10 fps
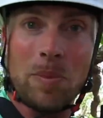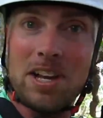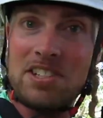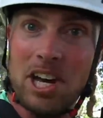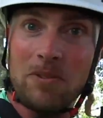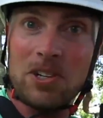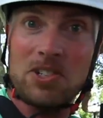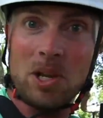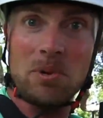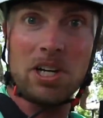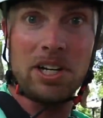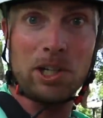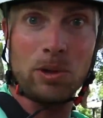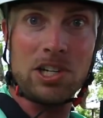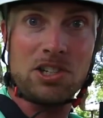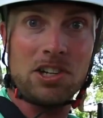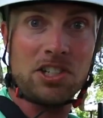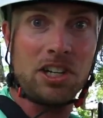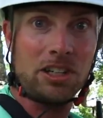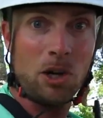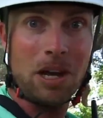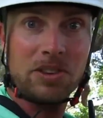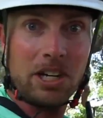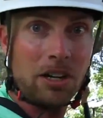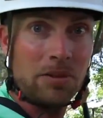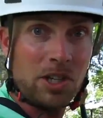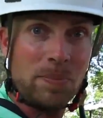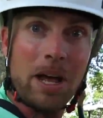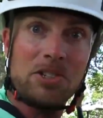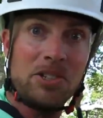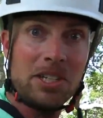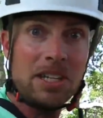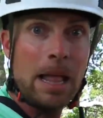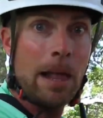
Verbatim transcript: Myself or somebody in a green shirt is gonna go out there and zip out to you